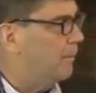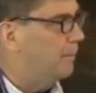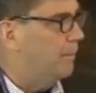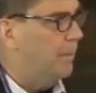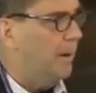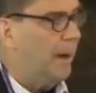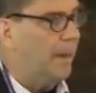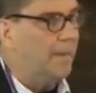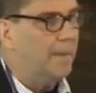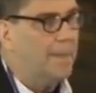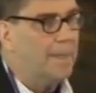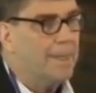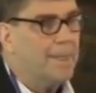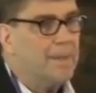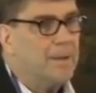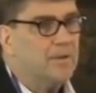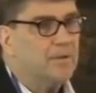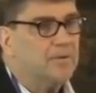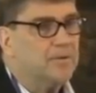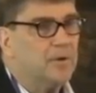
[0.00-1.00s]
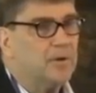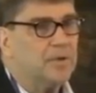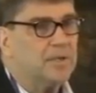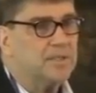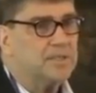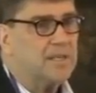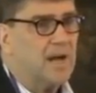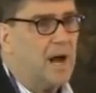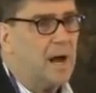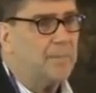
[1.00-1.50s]
But during
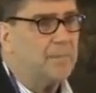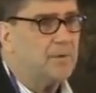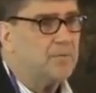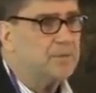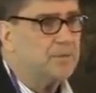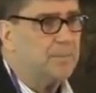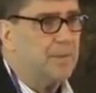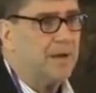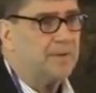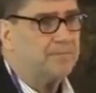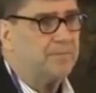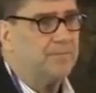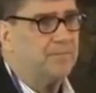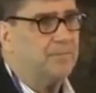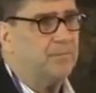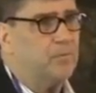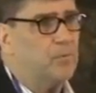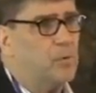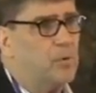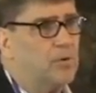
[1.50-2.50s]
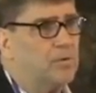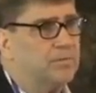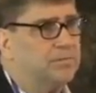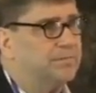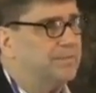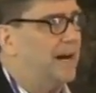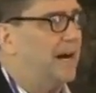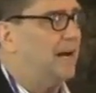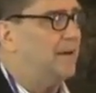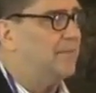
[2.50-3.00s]
the time, it was about four or
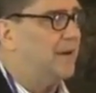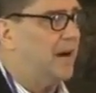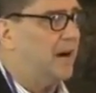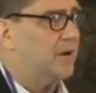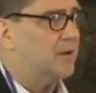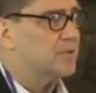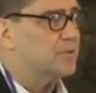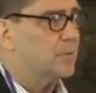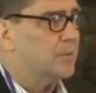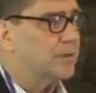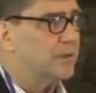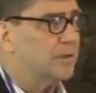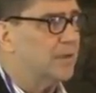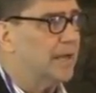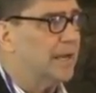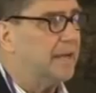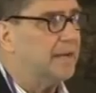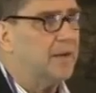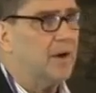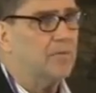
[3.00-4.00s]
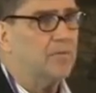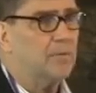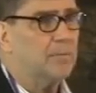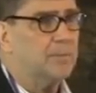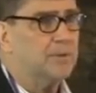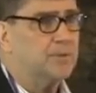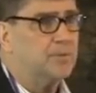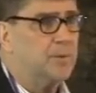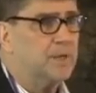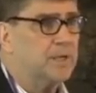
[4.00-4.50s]
five hours worth of laying over
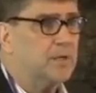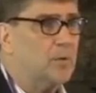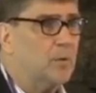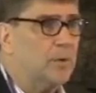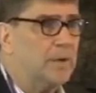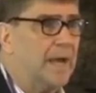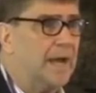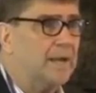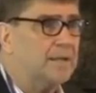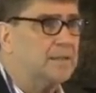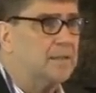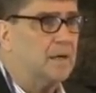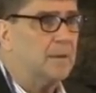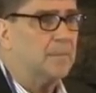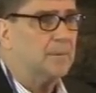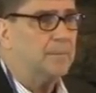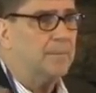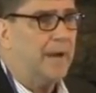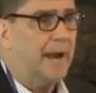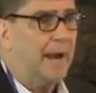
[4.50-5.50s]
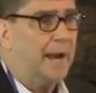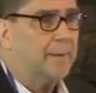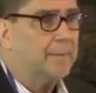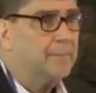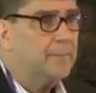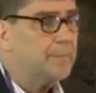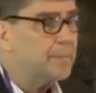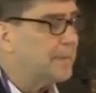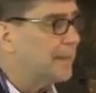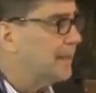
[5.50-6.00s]
between going out and coming back.
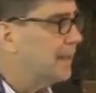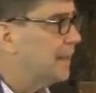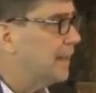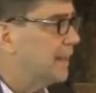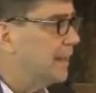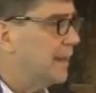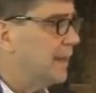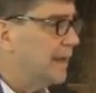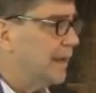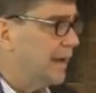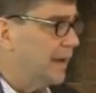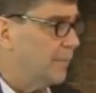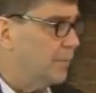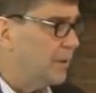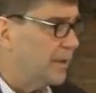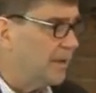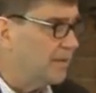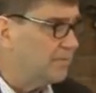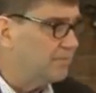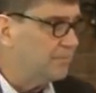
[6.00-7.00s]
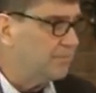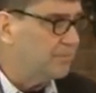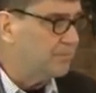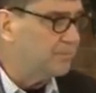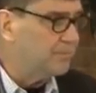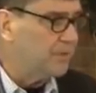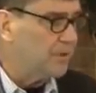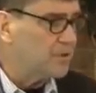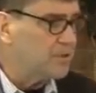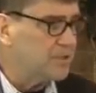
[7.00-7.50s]
And when I
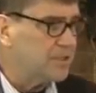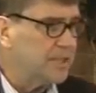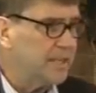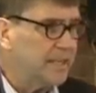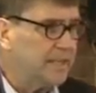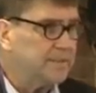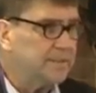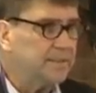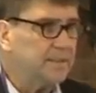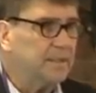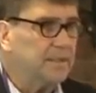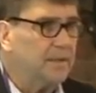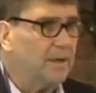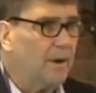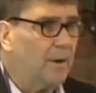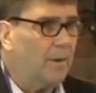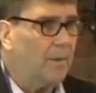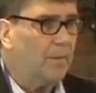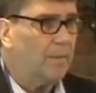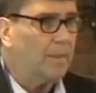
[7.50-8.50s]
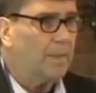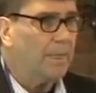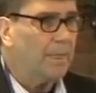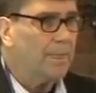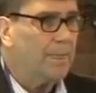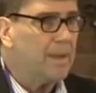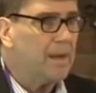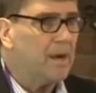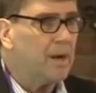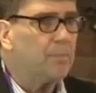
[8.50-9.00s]
first hit the uh,
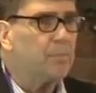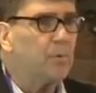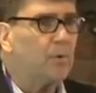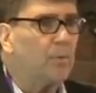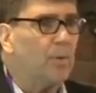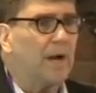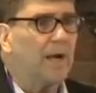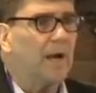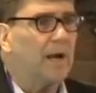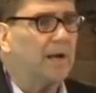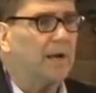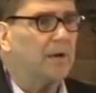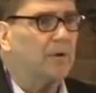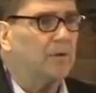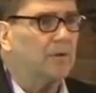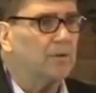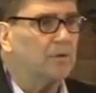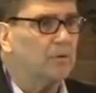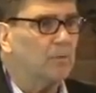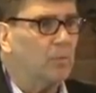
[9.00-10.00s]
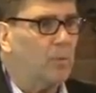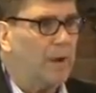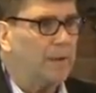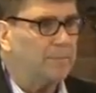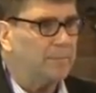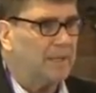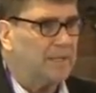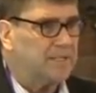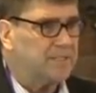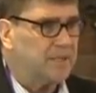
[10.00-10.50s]
airport, well, I go to the little
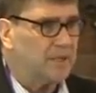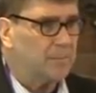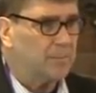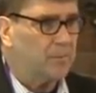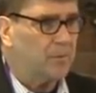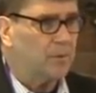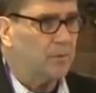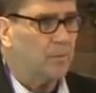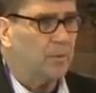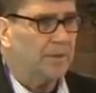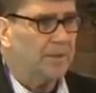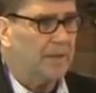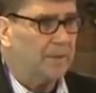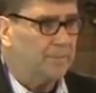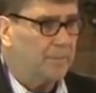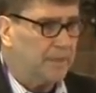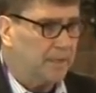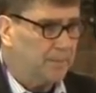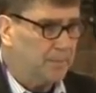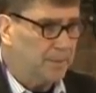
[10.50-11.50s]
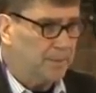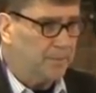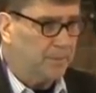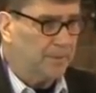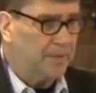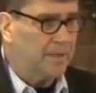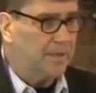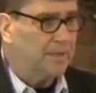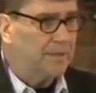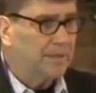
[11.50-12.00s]
White Plains airport, wasn't that many
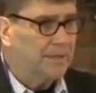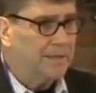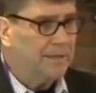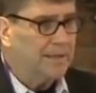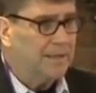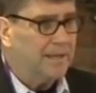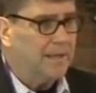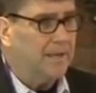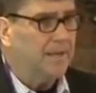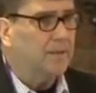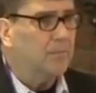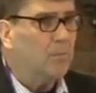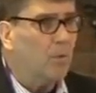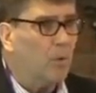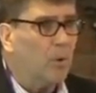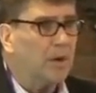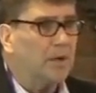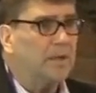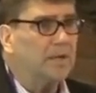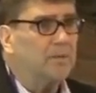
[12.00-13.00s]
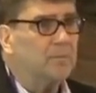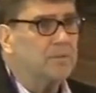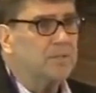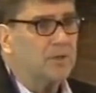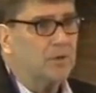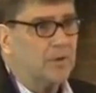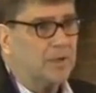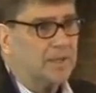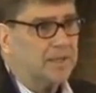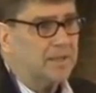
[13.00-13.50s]
people there. In the morning, it was
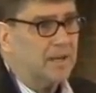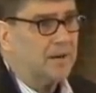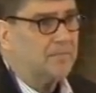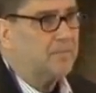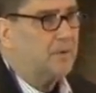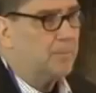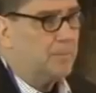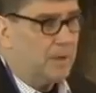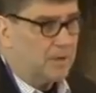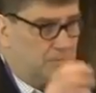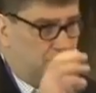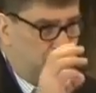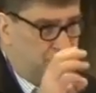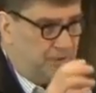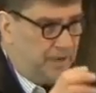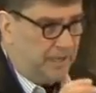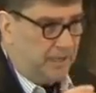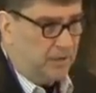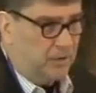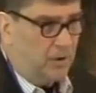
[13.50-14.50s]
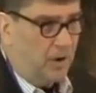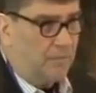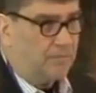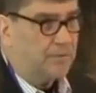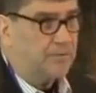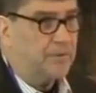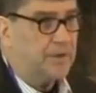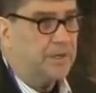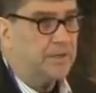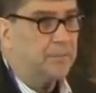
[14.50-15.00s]
early enough, everybody was drinking
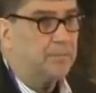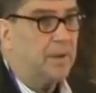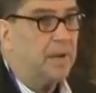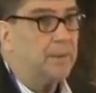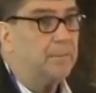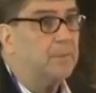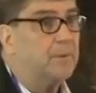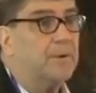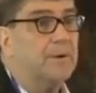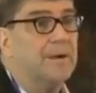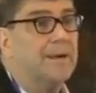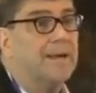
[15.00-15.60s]
coffee, reading the paper.